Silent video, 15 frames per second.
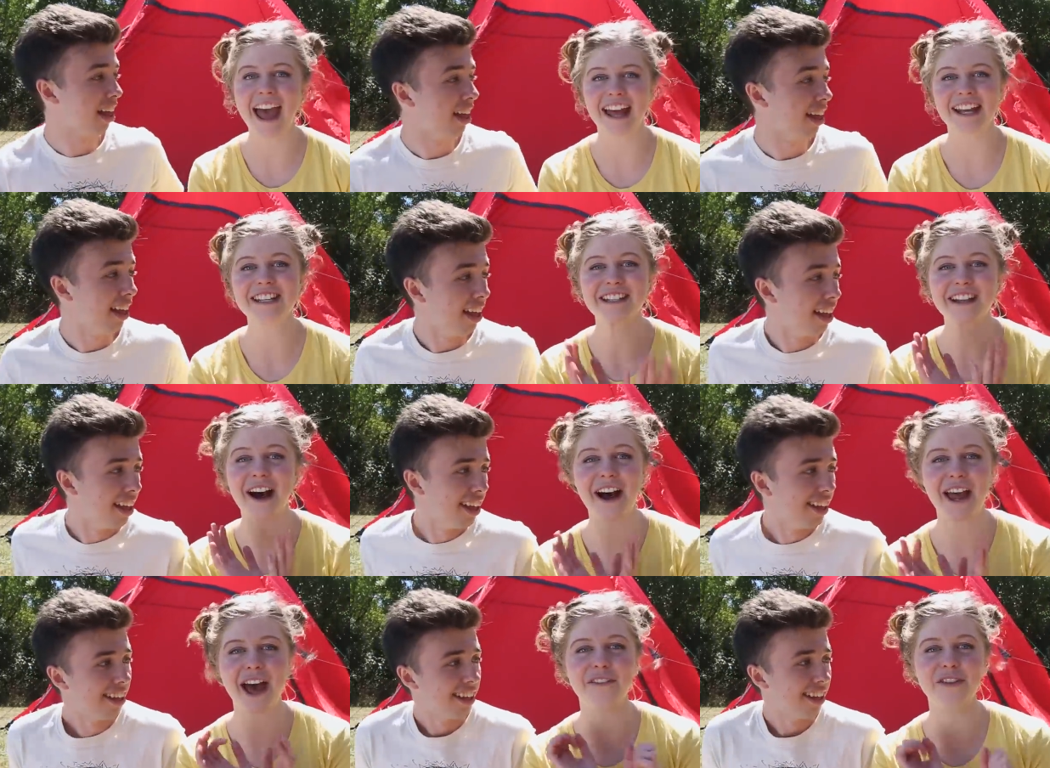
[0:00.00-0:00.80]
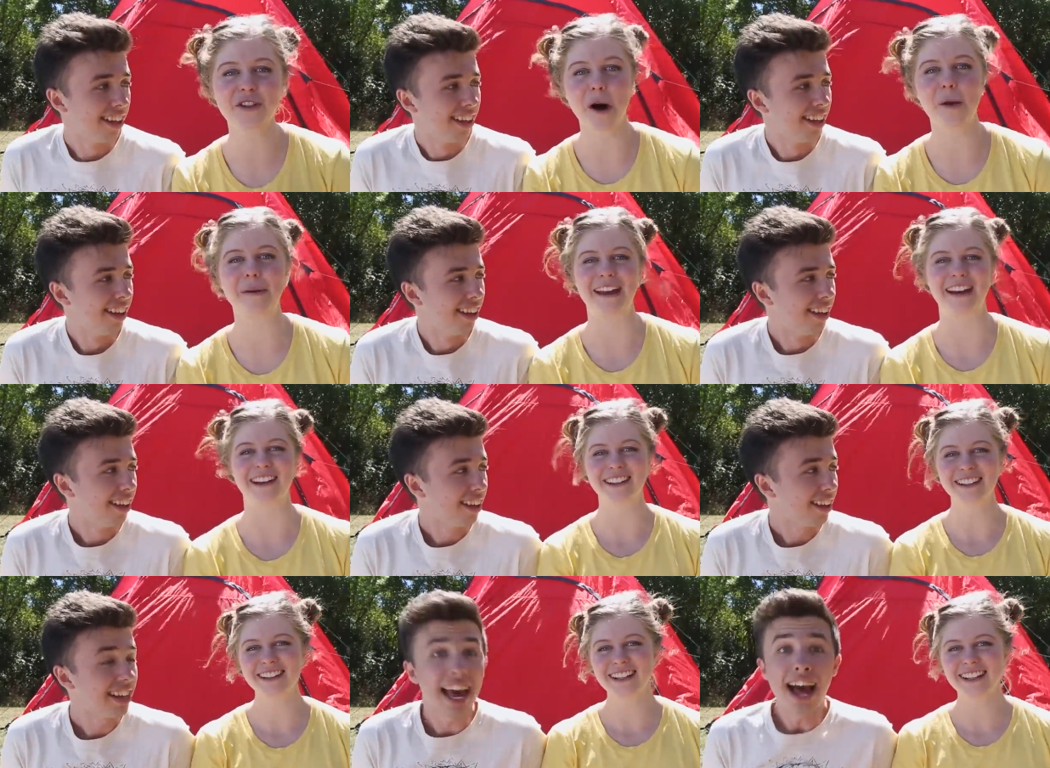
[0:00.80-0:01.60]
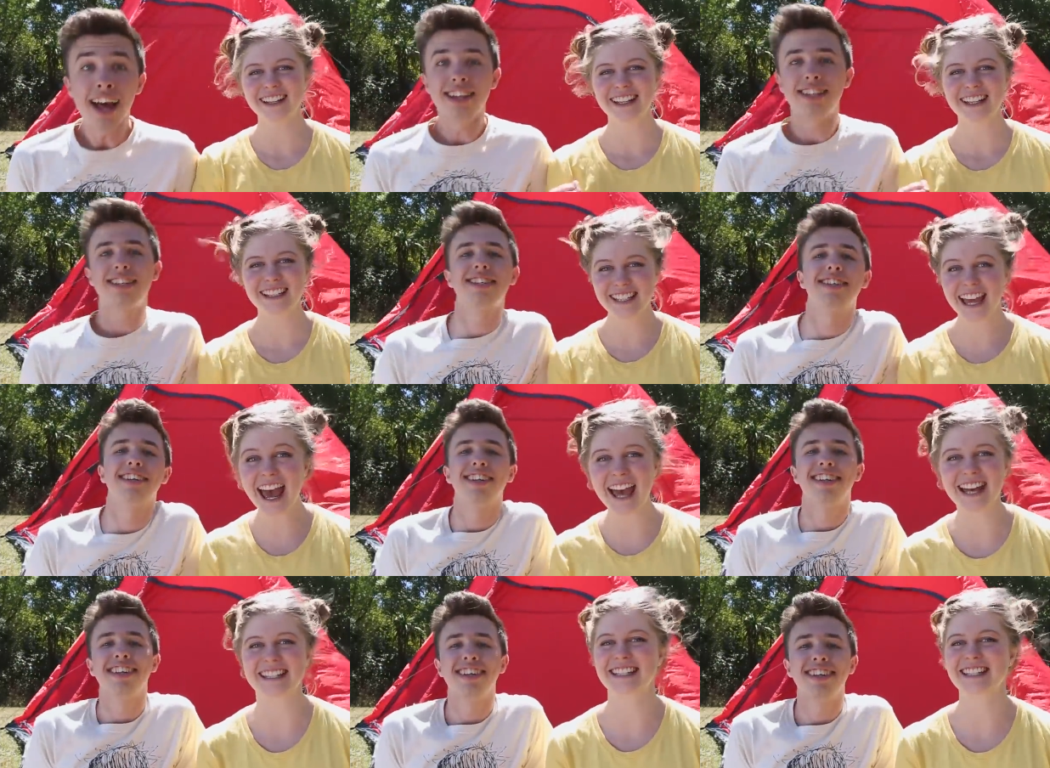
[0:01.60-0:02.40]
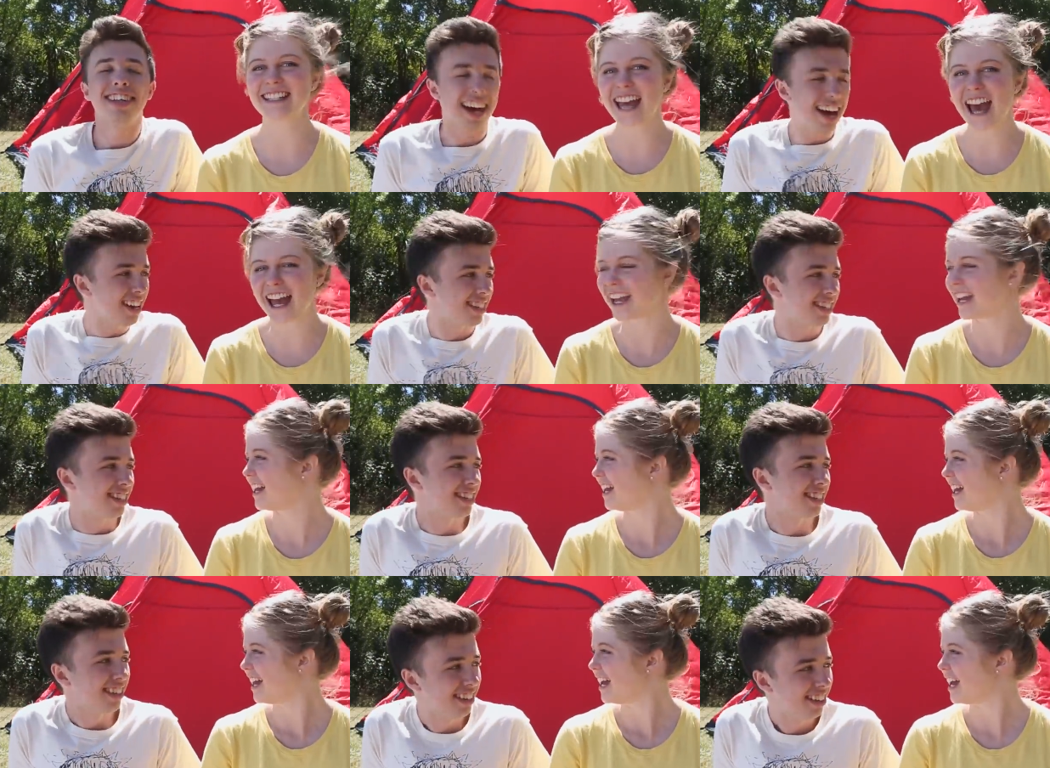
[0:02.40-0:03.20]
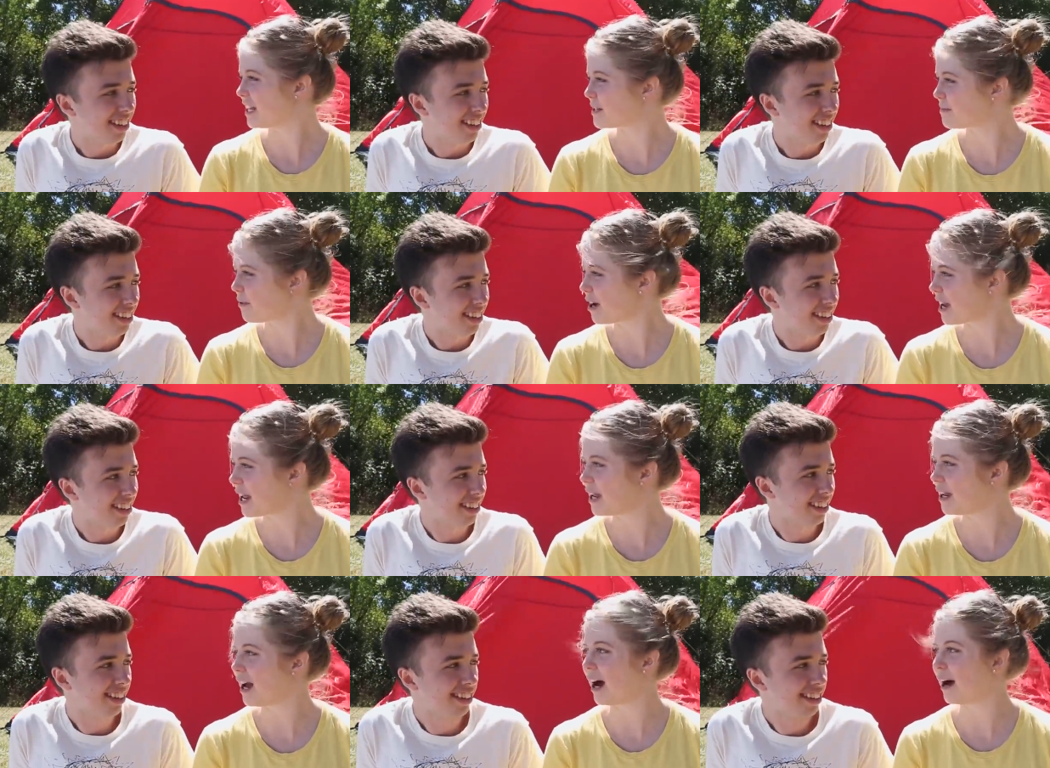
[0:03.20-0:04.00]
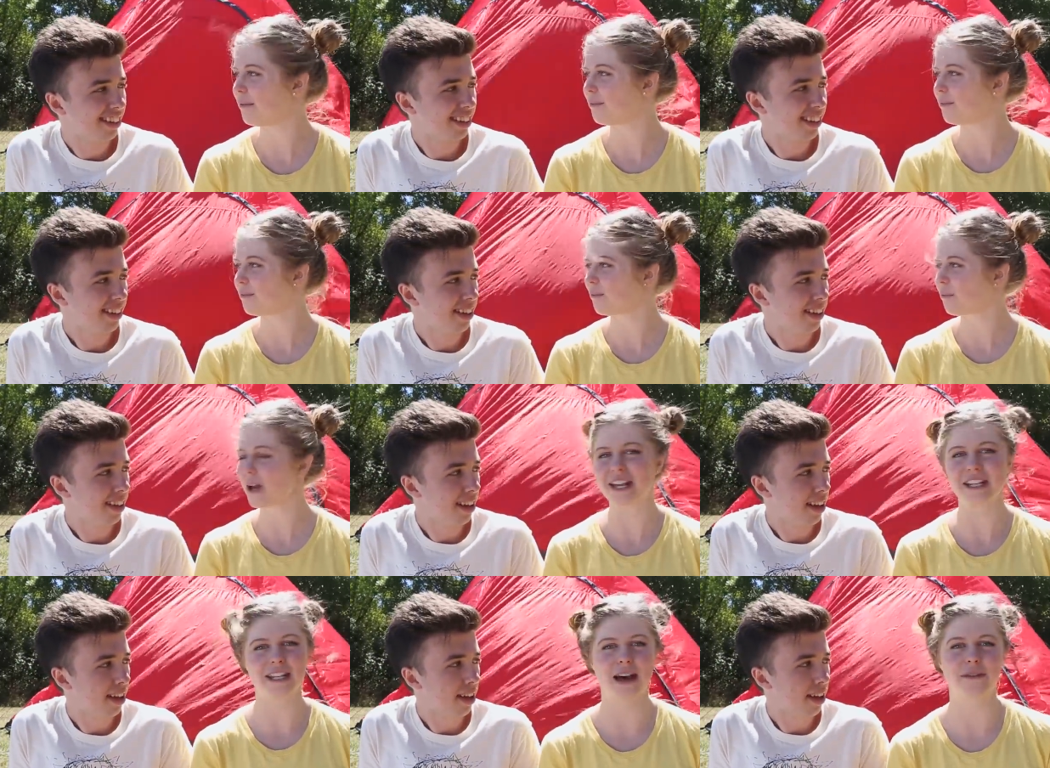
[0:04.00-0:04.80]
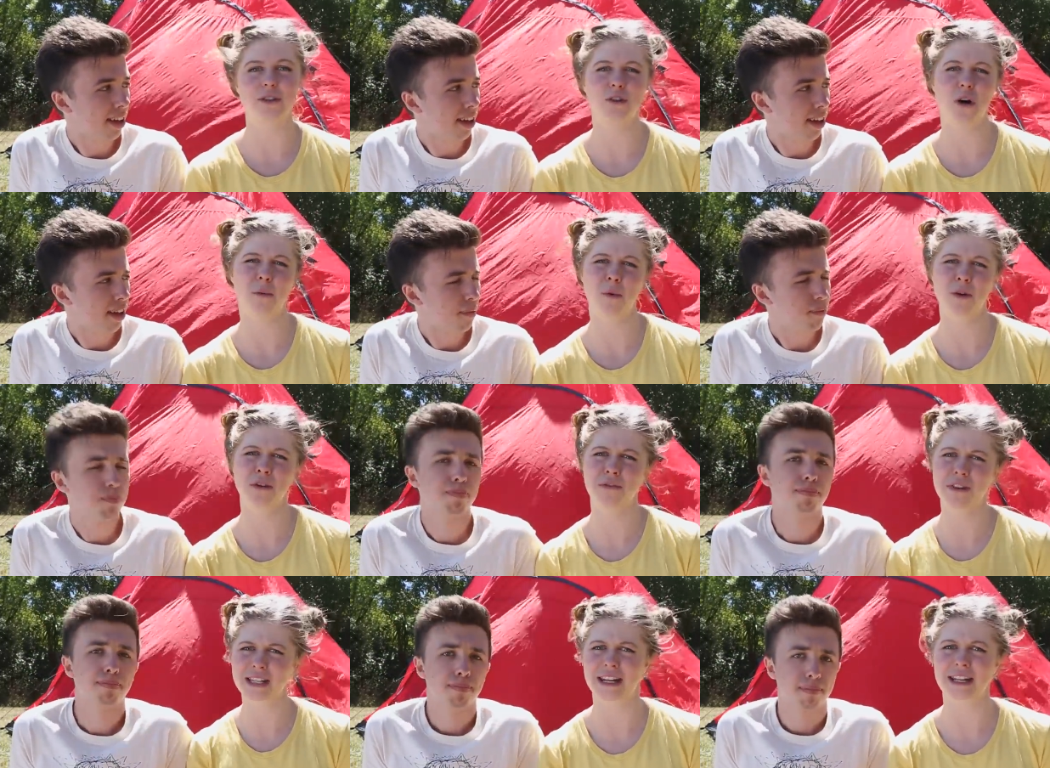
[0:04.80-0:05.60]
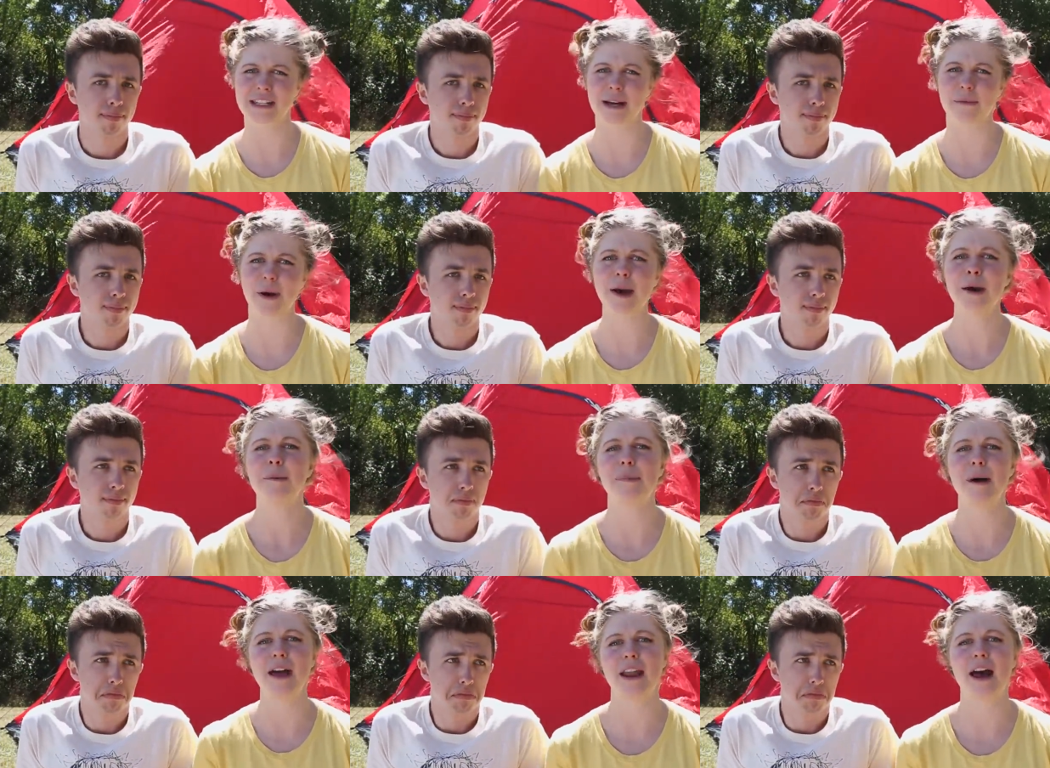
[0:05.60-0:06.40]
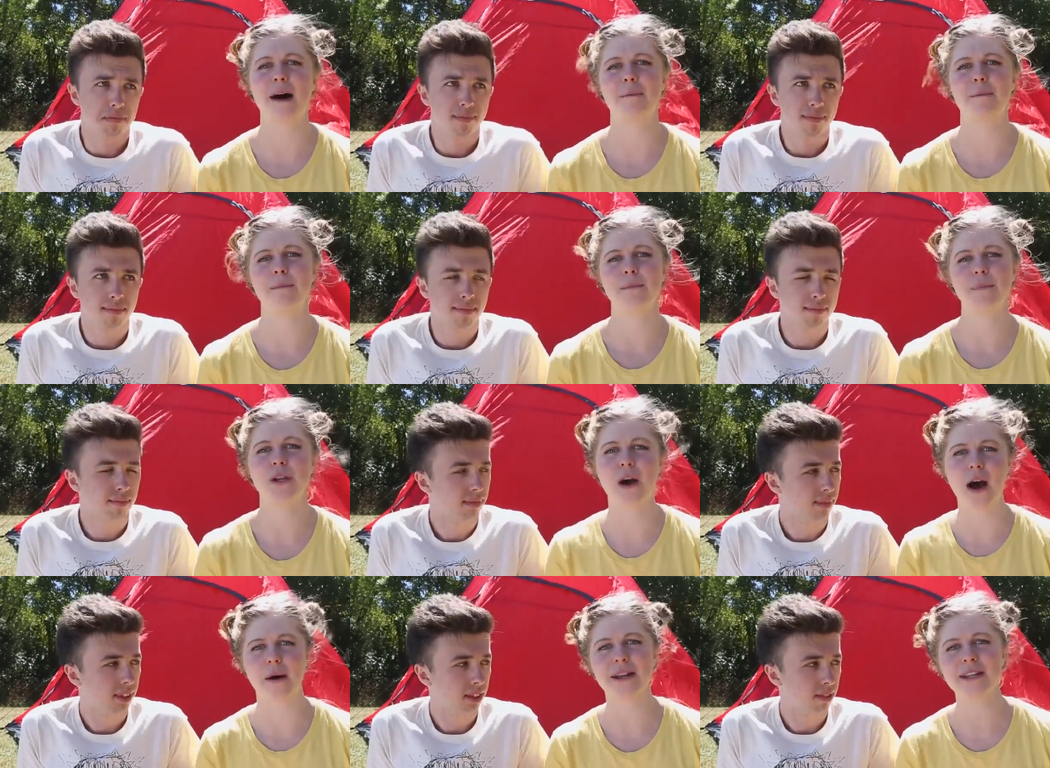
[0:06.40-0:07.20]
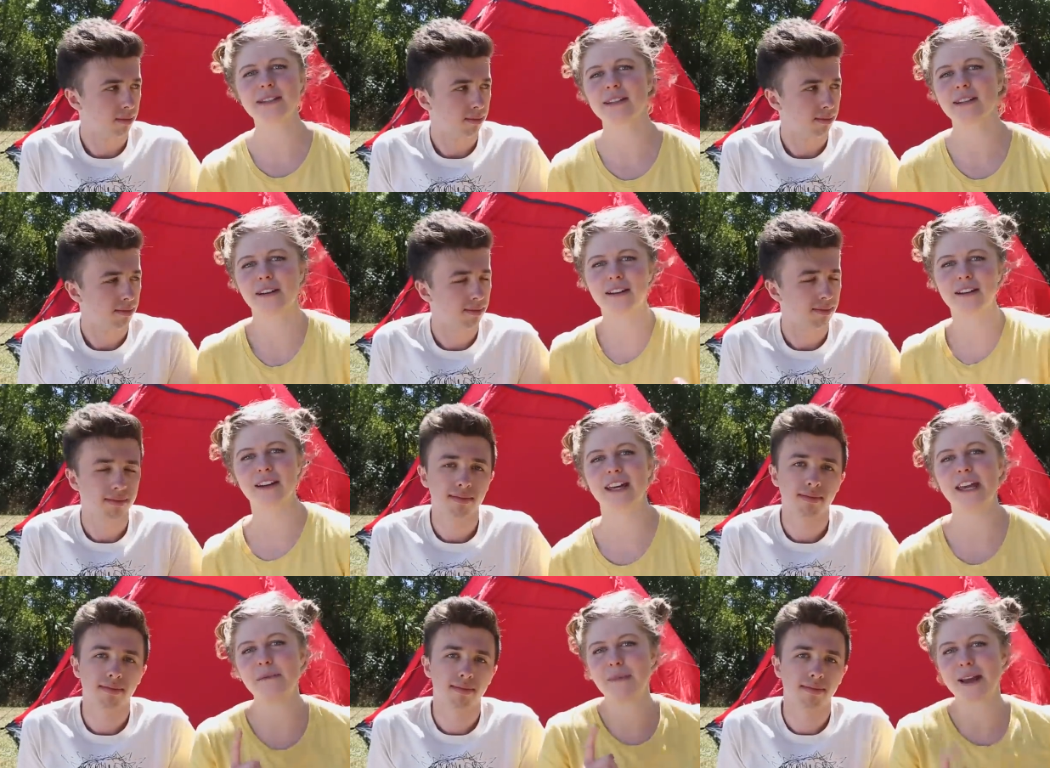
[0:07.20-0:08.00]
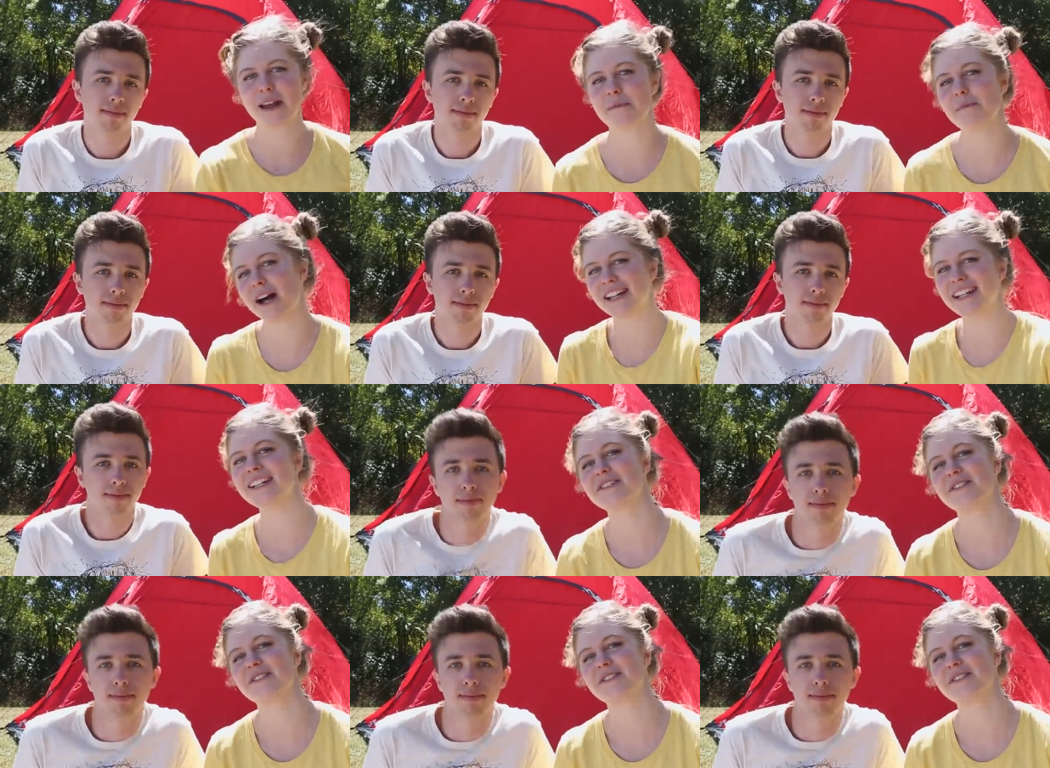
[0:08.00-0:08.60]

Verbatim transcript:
Speaker 1: and I have a job here. Yes. Yes. Yes. Yay. It's pretty um, weird to have a job when you're visiting somewhere, but um, you know how it is. Gotta keep making money.